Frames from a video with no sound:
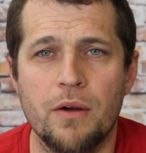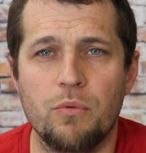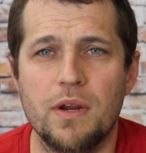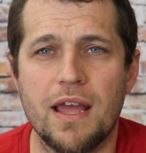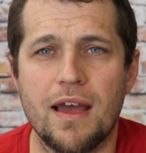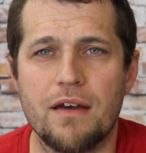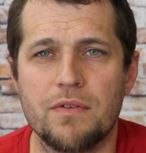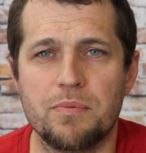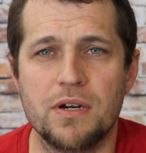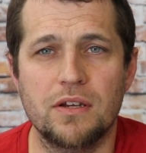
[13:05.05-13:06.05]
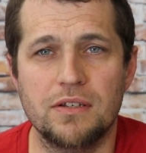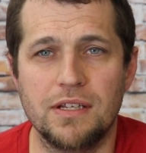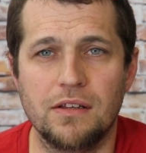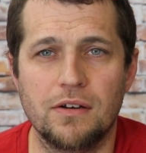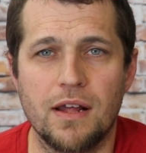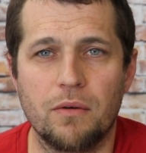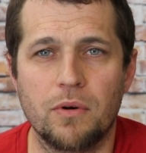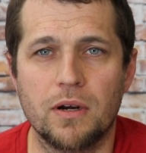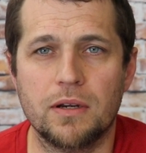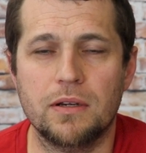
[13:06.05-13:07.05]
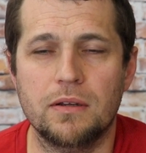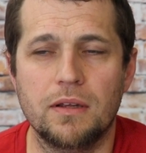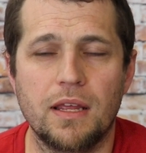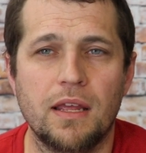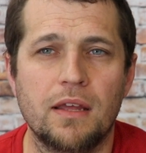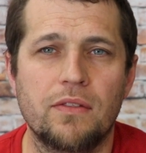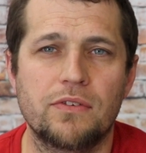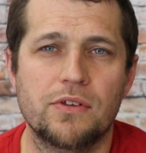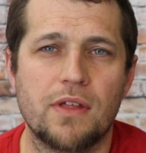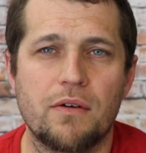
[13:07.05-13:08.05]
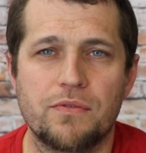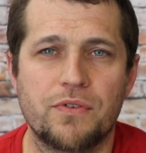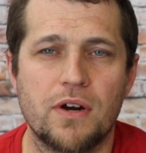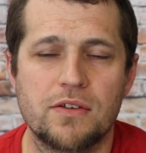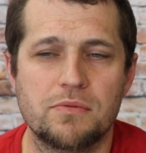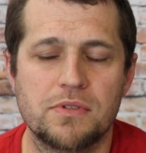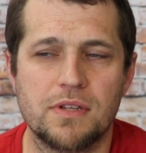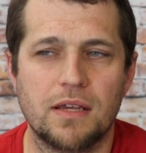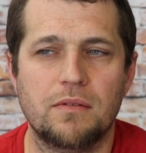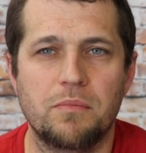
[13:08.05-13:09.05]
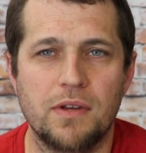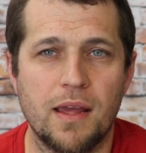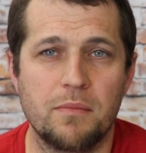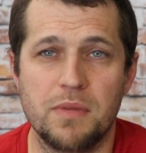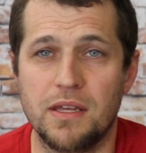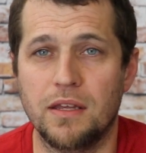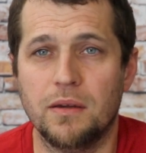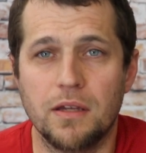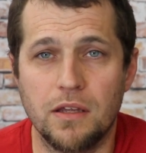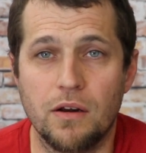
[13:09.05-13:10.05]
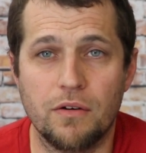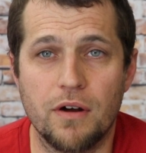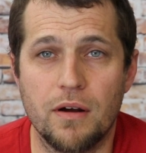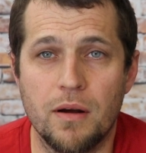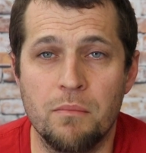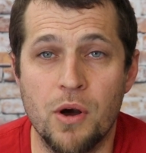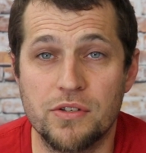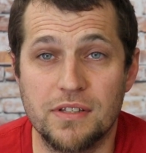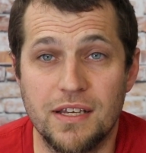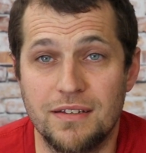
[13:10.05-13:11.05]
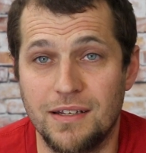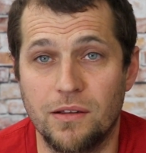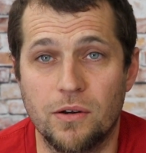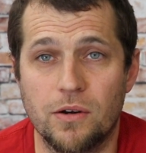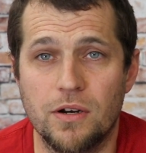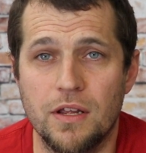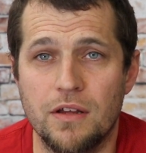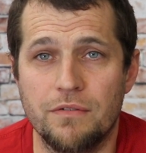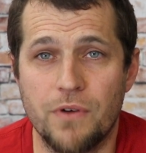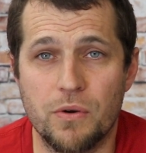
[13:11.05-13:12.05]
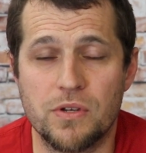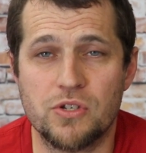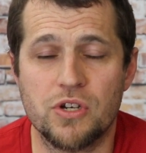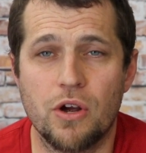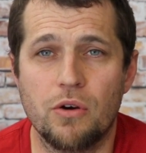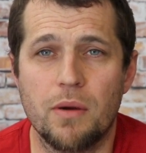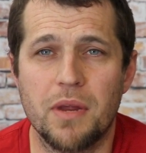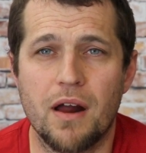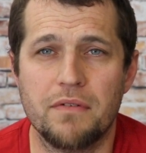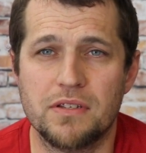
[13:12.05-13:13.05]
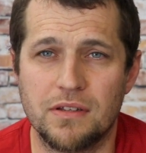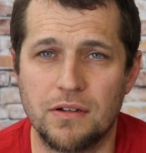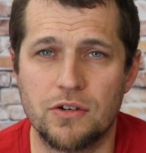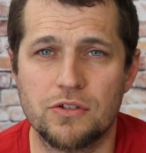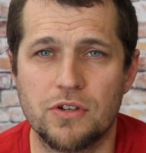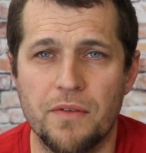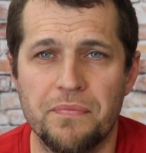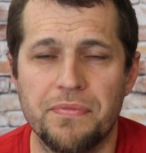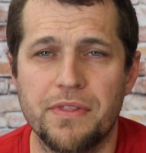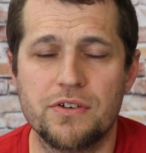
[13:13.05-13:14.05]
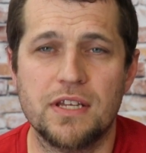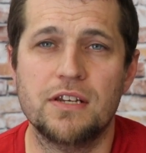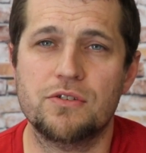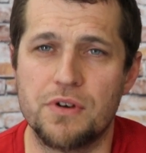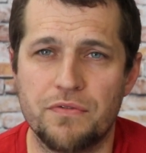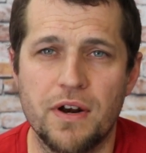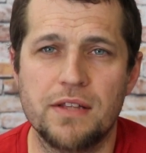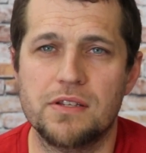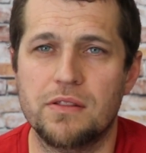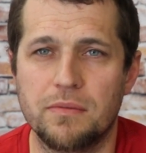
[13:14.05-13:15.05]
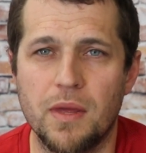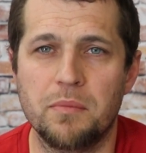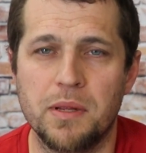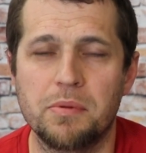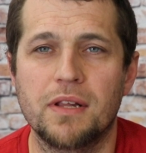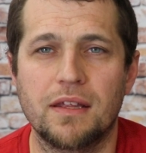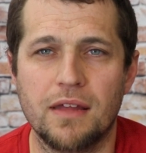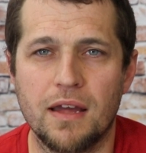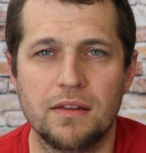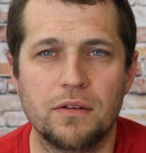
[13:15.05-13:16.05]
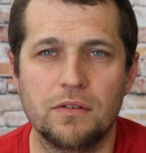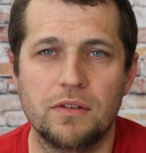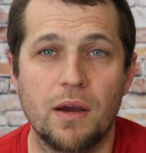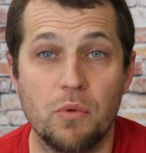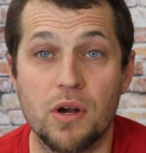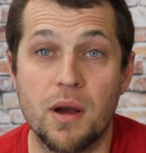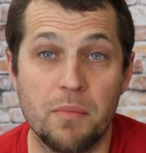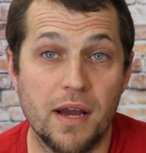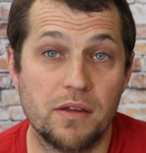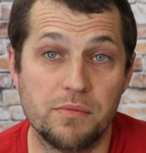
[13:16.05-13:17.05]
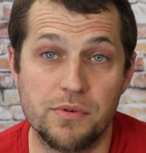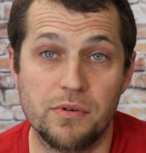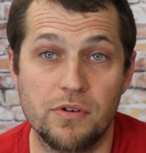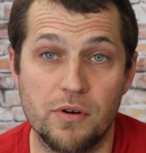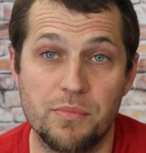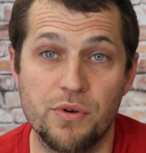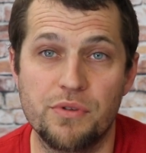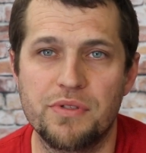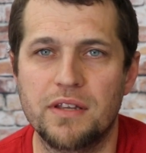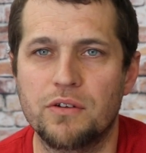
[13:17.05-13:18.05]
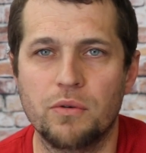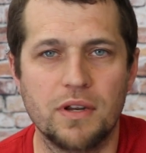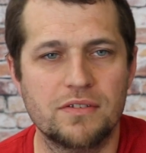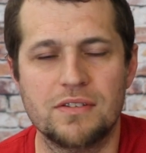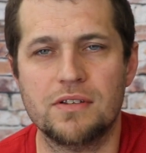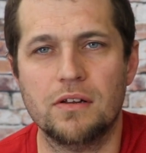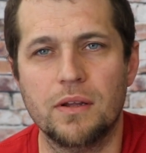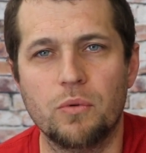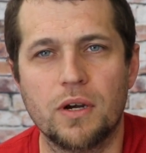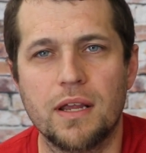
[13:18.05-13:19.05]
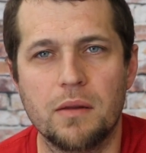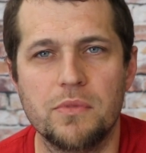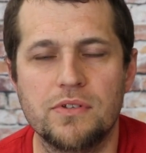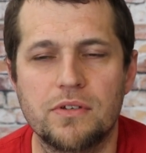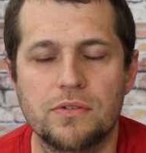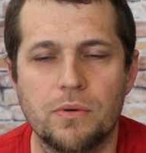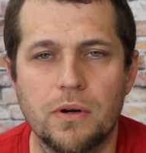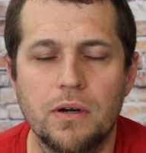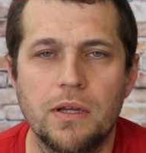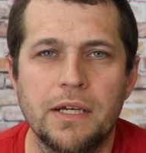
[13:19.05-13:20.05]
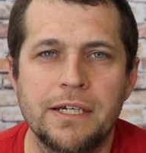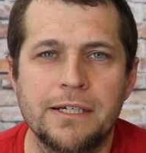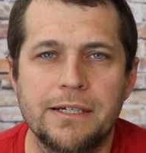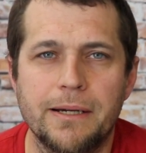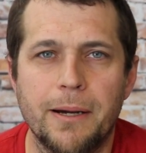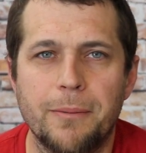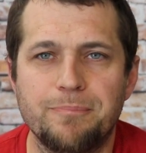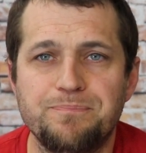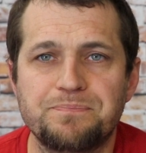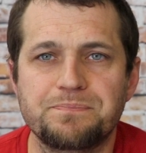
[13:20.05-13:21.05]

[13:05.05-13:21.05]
we have a pretty good dealer network, and so that for us was like NAMM being you know a mostly a dealer focused show. I mean, obviously there's there's industry friends and, and people like that, that that will come by your booth that don't necessarily work at a music store. Um,